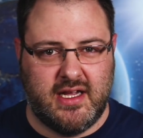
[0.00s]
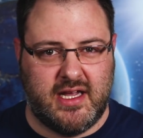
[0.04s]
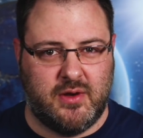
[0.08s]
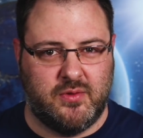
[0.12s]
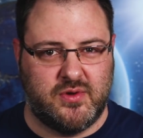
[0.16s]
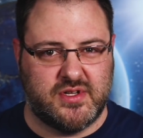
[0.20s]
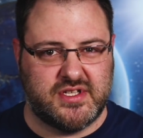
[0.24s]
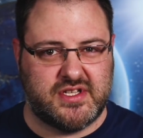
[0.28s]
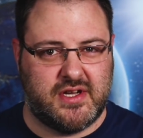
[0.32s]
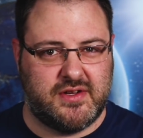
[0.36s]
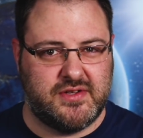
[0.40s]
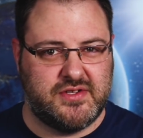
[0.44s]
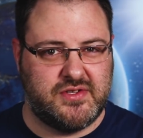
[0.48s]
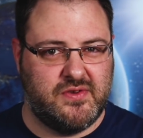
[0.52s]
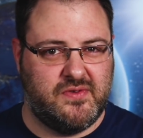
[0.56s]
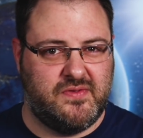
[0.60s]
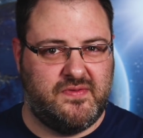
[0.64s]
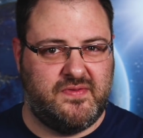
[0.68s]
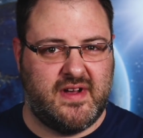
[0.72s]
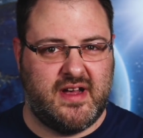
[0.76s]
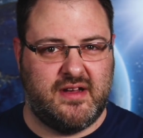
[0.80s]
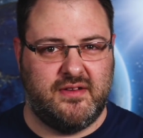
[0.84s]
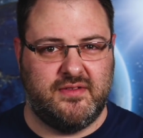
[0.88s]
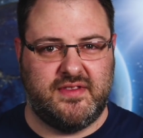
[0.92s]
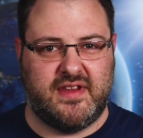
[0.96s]
It was also
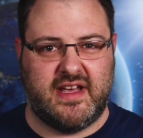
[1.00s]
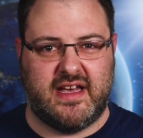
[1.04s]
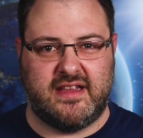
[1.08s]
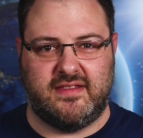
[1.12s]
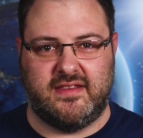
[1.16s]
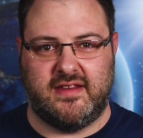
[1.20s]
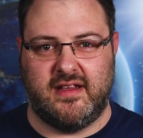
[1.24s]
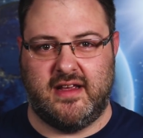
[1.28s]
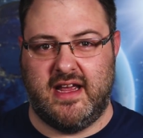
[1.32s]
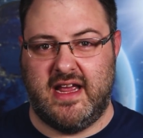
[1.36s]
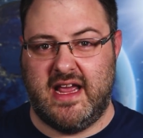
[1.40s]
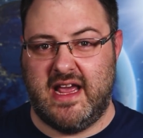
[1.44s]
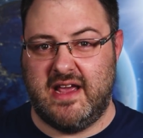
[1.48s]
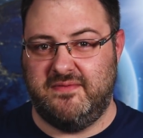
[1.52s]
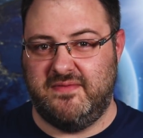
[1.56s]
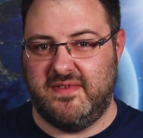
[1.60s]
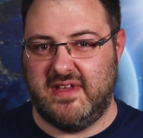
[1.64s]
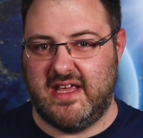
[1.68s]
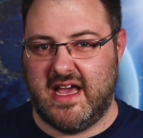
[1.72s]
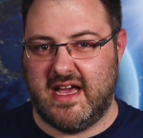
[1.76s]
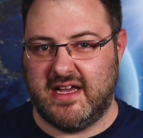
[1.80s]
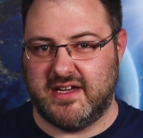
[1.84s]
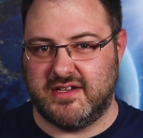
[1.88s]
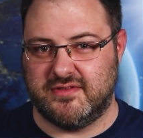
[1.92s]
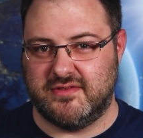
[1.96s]
found that the
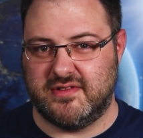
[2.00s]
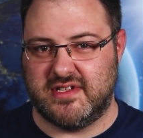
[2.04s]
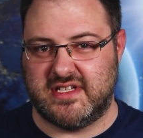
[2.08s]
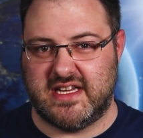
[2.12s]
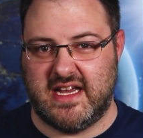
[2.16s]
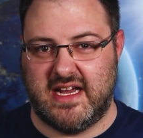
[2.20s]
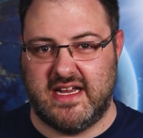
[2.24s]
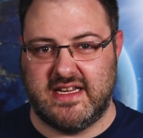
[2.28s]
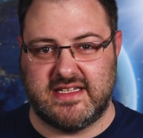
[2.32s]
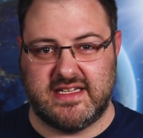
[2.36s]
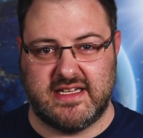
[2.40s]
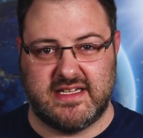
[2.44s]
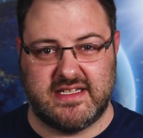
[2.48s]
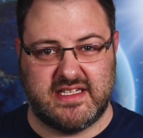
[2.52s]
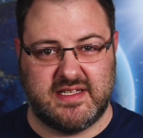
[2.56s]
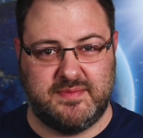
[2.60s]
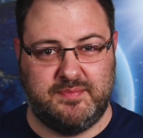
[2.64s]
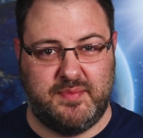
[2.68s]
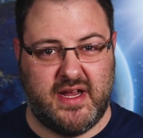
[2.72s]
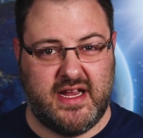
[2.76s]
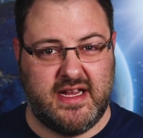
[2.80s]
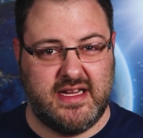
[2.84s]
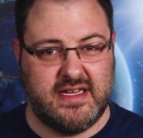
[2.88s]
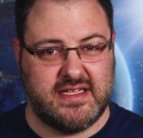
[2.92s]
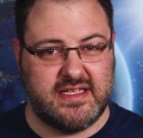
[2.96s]
heavy exercise in
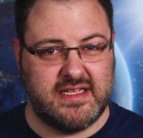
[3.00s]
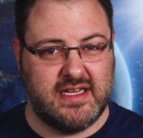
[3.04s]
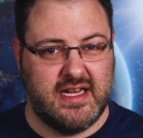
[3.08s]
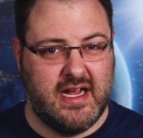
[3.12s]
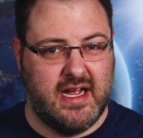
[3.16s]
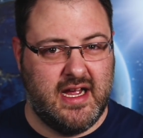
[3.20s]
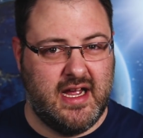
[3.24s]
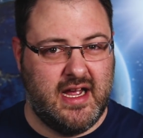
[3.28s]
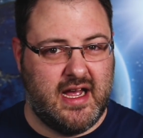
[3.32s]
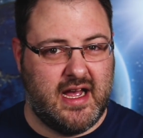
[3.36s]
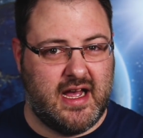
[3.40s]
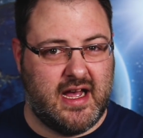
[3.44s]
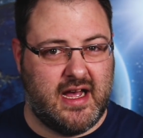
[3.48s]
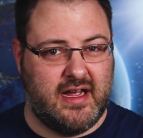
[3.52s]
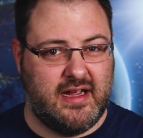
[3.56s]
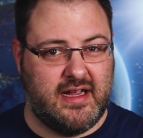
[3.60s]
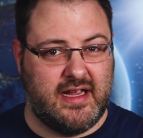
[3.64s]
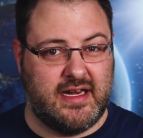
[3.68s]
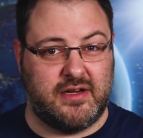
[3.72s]
space uh,